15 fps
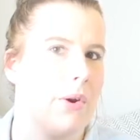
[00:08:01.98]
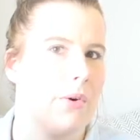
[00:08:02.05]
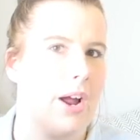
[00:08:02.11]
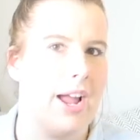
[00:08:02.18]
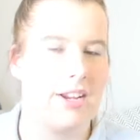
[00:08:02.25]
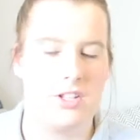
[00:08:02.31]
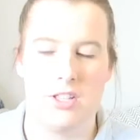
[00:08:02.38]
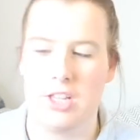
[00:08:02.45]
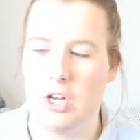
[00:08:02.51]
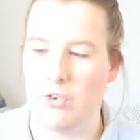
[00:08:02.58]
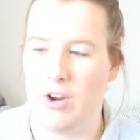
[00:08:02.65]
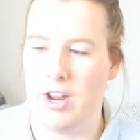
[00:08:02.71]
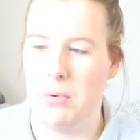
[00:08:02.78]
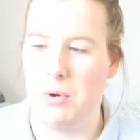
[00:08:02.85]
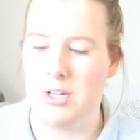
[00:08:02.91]
they're actually the
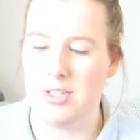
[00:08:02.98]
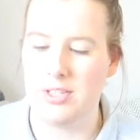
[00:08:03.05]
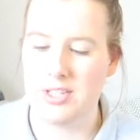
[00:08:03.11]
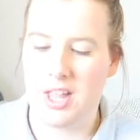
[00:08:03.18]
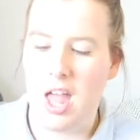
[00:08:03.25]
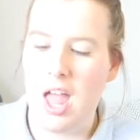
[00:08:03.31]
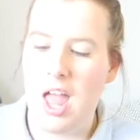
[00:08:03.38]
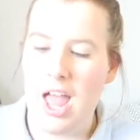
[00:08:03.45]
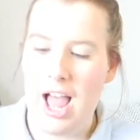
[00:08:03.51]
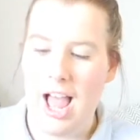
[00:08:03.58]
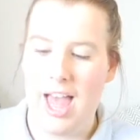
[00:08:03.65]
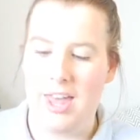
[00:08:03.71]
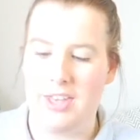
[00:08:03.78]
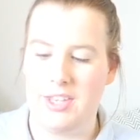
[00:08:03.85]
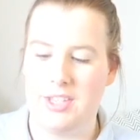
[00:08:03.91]
grey ones,
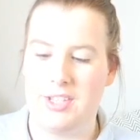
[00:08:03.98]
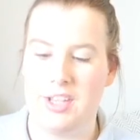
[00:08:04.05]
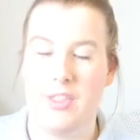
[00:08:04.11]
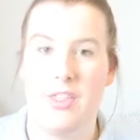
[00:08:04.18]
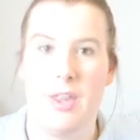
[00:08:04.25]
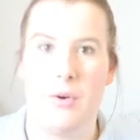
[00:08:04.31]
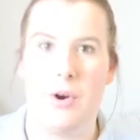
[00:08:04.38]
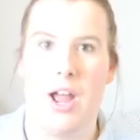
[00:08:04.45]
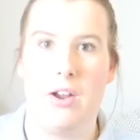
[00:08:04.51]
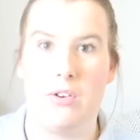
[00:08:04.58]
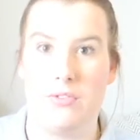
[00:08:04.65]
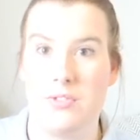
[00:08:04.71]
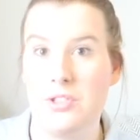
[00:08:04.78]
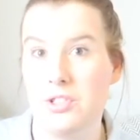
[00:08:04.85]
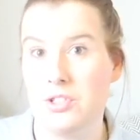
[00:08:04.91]
and they were out
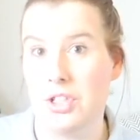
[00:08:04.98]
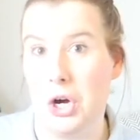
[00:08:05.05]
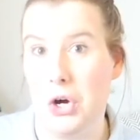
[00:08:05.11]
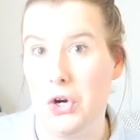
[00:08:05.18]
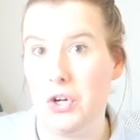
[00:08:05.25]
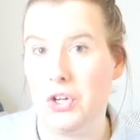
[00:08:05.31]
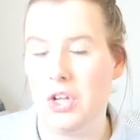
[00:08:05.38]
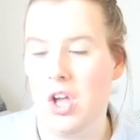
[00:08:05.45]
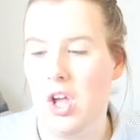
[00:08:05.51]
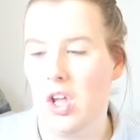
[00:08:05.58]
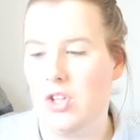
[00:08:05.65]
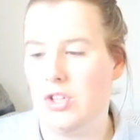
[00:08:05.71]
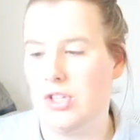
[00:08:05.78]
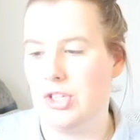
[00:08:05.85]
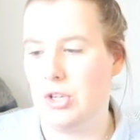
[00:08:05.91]
of stock,
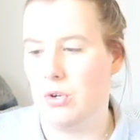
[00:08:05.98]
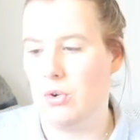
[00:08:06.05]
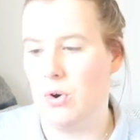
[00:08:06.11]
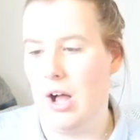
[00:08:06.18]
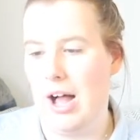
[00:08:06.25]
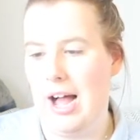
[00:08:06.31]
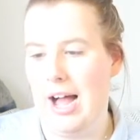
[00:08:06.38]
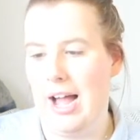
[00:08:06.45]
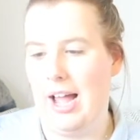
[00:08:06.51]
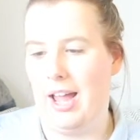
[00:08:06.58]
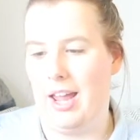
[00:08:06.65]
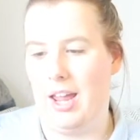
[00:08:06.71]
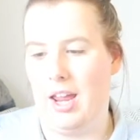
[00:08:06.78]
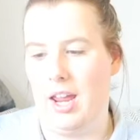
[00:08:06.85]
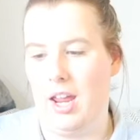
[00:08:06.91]
so
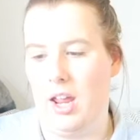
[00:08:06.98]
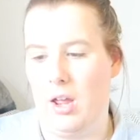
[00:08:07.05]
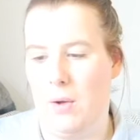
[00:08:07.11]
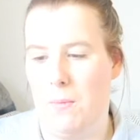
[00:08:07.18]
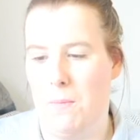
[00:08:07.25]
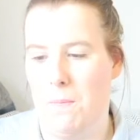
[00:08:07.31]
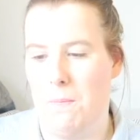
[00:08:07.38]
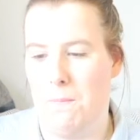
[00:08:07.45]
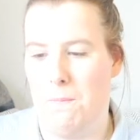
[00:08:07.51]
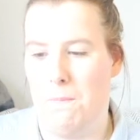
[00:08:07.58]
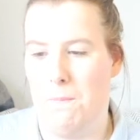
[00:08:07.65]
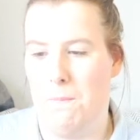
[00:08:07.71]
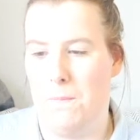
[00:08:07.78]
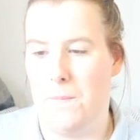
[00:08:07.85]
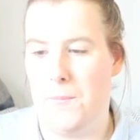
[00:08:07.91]
I
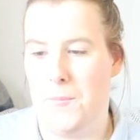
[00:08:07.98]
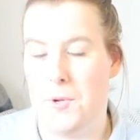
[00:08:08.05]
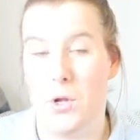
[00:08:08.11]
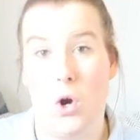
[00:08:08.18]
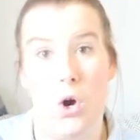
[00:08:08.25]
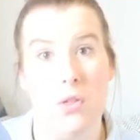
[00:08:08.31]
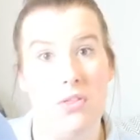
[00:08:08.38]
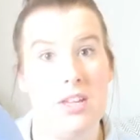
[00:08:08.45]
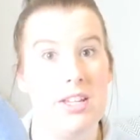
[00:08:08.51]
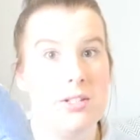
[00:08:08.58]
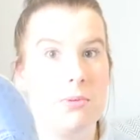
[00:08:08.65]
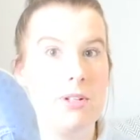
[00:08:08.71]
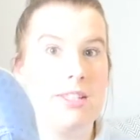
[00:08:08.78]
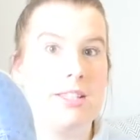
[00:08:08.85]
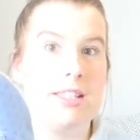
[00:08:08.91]
got these
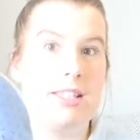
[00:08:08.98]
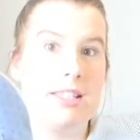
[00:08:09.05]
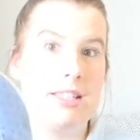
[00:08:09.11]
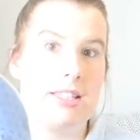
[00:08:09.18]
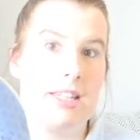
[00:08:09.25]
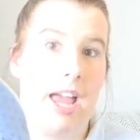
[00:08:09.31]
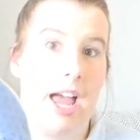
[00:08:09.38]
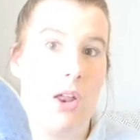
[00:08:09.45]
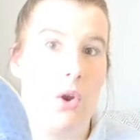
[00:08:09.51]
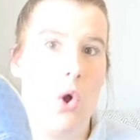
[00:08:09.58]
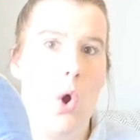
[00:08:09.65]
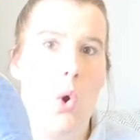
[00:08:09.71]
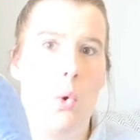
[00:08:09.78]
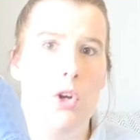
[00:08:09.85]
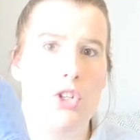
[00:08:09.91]
ones instead,
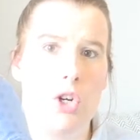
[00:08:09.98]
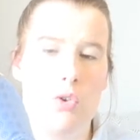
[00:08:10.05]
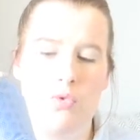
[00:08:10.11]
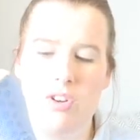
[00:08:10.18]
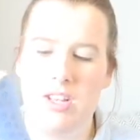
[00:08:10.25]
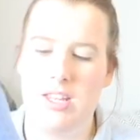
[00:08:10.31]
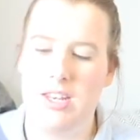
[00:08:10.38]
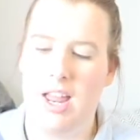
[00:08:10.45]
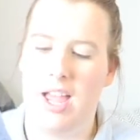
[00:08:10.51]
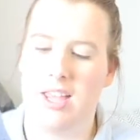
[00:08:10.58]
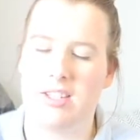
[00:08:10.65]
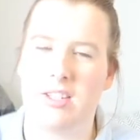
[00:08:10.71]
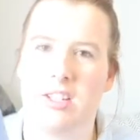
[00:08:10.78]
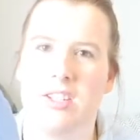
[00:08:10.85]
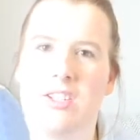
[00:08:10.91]
which are really
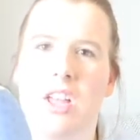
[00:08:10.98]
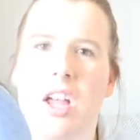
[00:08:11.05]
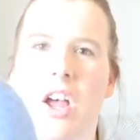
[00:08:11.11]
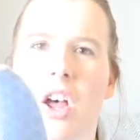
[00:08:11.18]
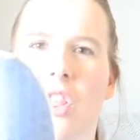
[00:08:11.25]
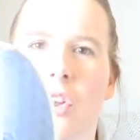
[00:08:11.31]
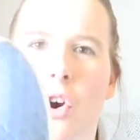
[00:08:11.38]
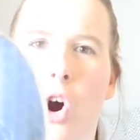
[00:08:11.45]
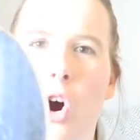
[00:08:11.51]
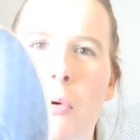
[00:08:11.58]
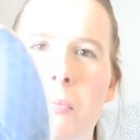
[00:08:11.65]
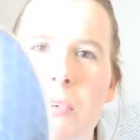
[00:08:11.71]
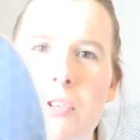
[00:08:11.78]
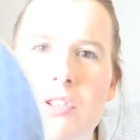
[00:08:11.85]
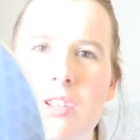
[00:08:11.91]
nice because they're
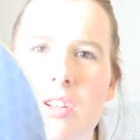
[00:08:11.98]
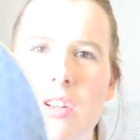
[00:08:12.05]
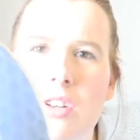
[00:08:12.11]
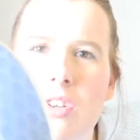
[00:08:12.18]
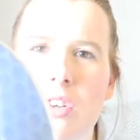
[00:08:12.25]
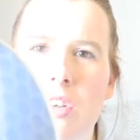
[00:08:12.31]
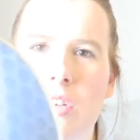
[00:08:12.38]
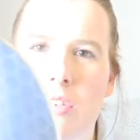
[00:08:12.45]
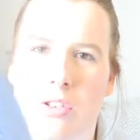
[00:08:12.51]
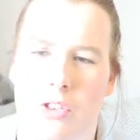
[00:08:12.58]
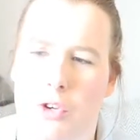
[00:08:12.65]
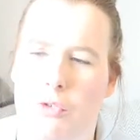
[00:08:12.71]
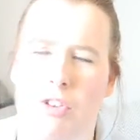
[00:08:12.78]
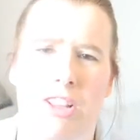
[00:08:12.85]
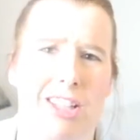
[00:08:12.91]
almost,
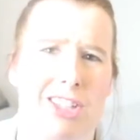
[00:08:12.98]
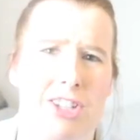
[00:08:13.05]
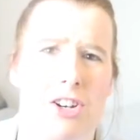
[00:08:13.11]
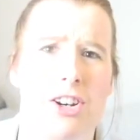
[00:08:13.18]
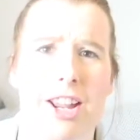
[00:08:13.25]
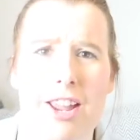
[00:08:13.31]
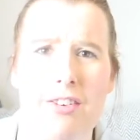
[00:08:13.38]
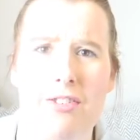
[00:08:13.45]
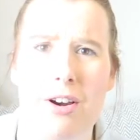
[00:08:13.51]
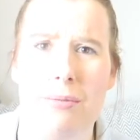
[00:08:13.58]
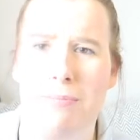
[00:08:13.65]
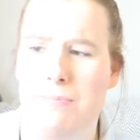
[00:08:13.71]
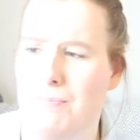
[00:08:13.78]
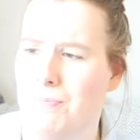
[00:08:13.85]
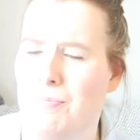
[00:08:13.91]
they're really dirty
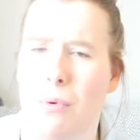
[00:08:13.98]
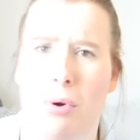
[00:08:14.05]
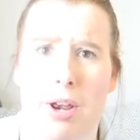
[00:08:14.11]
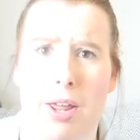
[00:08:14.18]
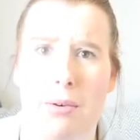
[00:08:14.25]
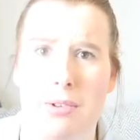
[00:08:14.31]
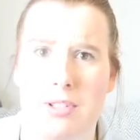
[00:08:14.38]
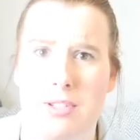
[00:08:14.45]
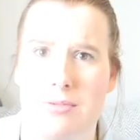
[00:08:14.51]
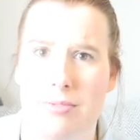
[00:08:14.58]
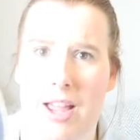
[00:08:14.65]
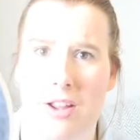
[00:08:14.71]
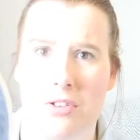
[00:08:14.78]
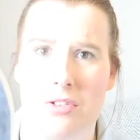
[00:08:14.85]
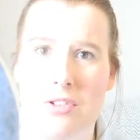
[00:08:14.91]
from when I was
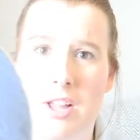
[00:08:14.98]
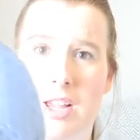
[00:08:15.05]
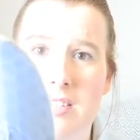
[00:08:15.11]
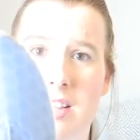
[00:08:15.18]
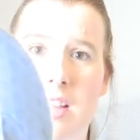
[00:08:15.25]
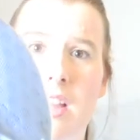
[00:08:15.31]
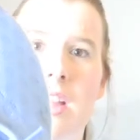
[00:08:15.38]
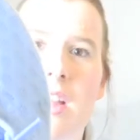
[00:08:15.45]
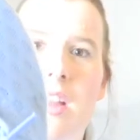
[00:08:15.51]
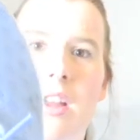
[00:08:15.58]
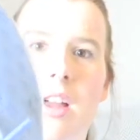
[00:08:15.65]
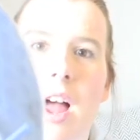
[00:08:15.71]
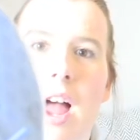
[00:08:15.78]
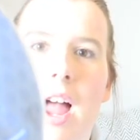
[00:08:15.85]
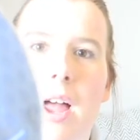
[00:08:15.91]
exercising,
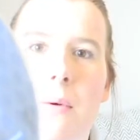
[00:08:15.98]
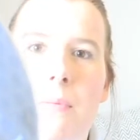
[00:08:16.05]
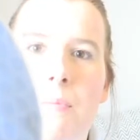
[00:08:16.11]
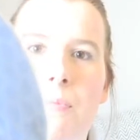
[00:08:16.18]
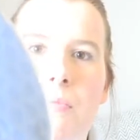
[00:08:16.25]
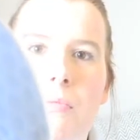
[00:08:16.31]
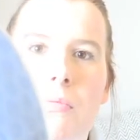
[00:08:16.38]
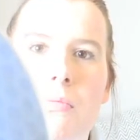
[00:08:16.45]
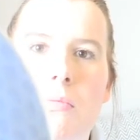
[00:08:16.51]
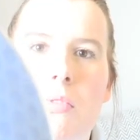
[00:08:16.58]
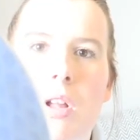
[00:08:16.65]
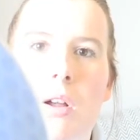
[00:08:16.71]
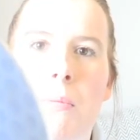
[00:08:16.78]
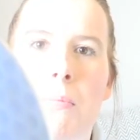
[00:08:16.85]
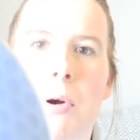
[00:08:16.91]

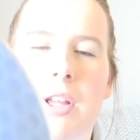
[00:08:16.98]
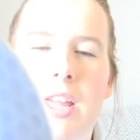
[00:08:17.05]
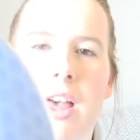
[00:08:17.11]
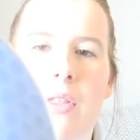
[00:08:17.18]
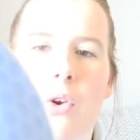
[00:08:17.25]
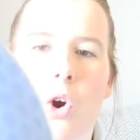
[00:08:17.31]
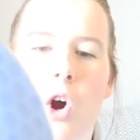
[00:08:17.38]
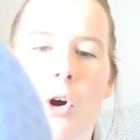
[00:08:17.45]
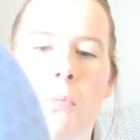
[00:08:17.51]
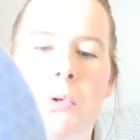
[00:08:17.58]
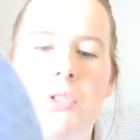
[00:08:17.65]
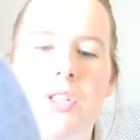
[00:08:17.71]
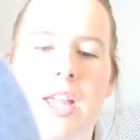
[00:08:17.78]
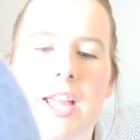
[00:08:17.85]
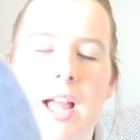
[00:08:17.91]
but yeah, they're
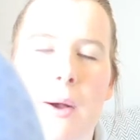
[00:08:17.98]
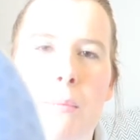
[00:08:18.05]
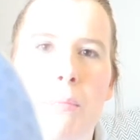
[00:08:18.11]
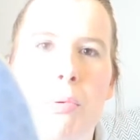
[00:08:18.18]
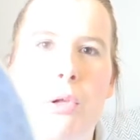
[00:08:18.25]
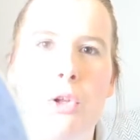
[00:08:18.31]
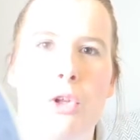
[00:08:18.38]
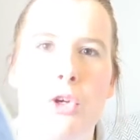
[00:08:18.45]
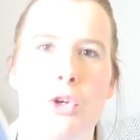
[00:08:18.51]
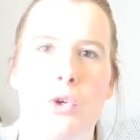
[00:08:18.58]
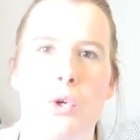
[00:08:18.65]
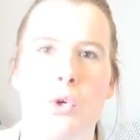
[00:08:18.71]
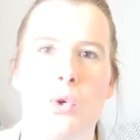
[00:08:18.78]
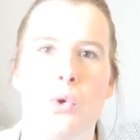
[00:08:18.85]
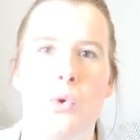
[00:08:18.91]
almost like a
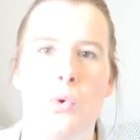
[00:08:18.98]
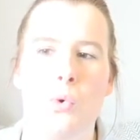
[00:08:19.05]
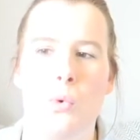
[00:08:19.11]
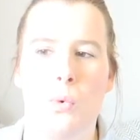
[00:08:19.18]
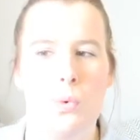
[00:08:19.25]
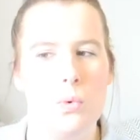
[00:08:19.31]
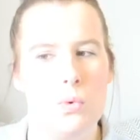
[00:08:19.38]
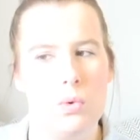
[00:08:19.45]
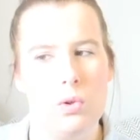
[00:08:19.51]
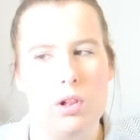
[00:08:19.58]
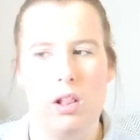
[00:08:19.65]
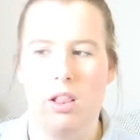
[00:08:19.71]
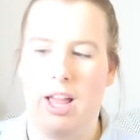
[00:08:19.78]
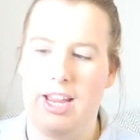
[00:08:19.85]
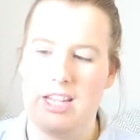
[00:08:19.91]
blue
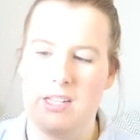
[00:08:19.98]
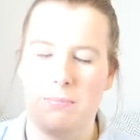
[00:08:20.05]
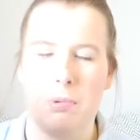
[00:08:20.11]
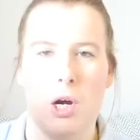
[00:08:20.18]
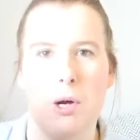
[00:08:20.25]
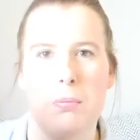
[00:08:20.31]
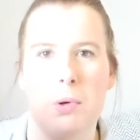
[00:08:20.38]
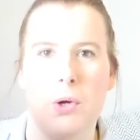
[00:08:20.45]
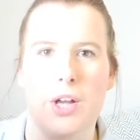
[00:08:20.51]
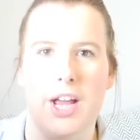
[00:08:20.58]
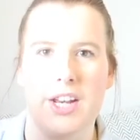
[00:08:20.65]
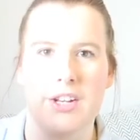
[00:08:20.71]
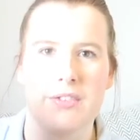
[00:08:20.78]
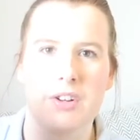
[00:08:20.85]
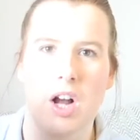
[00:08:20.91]
light purple
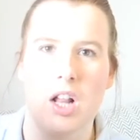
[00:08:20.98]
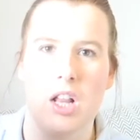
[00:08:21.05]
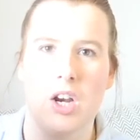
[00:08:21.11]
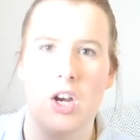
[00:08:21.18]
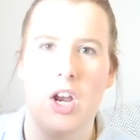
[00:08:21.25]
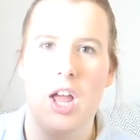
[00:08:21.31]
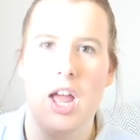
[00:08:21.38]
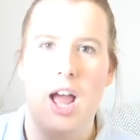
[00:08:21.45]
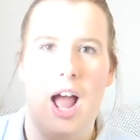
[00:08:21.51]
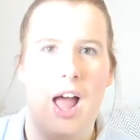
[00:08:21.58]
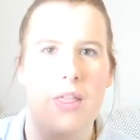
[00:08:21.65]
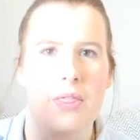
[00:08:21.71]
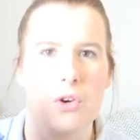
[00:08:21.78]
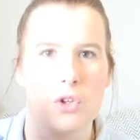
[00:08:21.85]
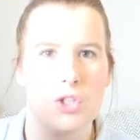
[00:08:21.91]
kind of colour,
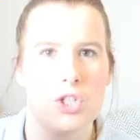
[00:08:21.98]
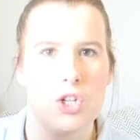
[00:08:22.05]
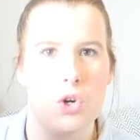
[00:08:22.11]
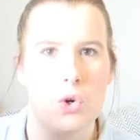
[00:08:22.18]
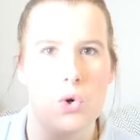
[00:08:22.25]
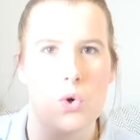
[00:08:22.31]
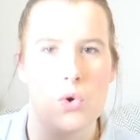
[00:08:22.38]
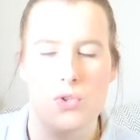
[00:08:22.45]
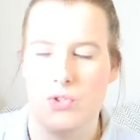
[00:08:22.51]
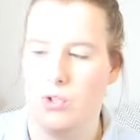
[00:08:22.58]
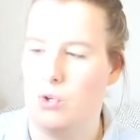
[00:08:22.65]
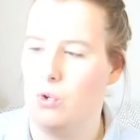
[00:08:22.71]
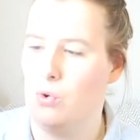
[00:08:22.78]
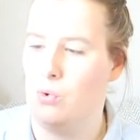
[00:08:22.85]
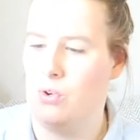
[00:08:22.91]
and they're
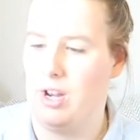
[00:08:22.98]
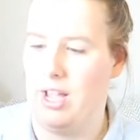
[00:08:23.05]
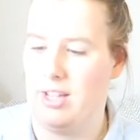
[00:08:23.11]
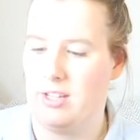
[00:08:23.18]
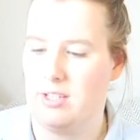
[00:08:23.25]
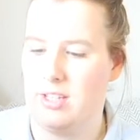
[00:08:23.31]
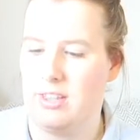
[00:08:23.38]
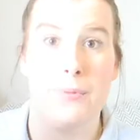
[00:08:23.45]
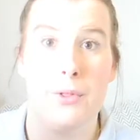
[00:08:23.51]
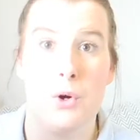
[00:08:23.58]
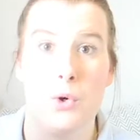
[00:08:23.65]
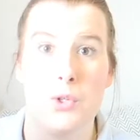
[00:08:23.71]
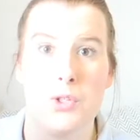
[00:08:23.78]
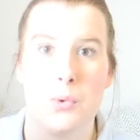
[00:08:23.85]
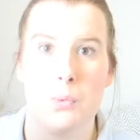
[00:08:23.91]
so nice, and
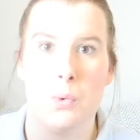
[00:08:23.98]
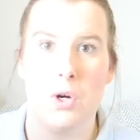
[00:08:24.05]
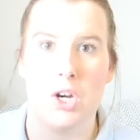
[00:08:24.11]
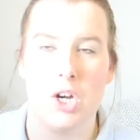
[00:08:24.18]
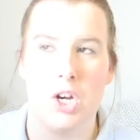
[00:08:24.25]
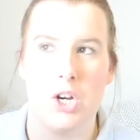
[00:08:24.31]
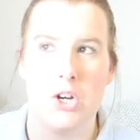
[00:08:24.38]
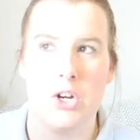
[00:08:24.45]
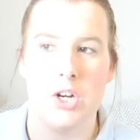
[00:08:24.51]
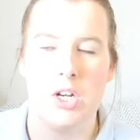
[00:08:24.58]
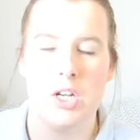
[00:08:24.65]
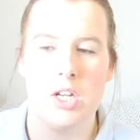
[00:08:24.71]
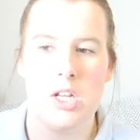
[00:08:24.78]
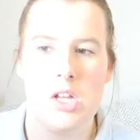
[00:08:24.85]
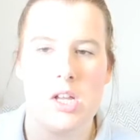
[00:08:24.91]
those were
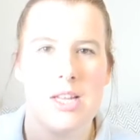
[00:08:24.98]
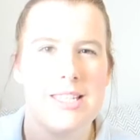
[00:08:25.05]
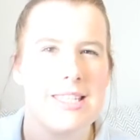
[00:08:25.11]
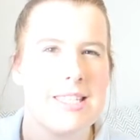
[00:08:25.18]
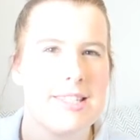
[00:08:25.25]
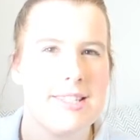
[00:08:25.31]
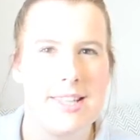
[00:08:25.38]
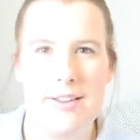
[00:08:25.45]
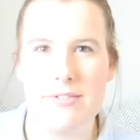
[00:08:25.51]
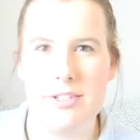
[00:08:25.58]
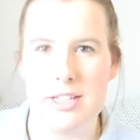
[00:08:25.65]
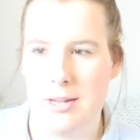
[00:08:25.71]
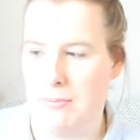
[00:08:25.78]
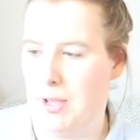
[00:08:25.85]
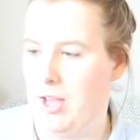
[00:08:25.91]

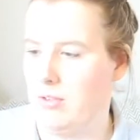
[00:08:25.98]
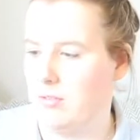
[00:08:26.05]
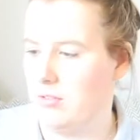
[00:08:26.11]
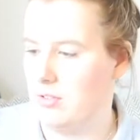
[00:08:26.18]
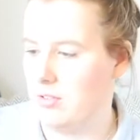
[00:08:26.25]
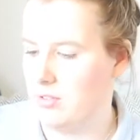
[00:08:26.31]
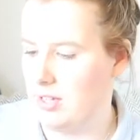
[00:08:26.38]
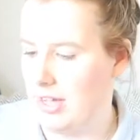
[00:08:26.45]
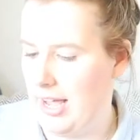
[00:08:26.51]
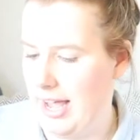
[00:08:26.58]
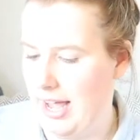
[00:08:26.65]
£70,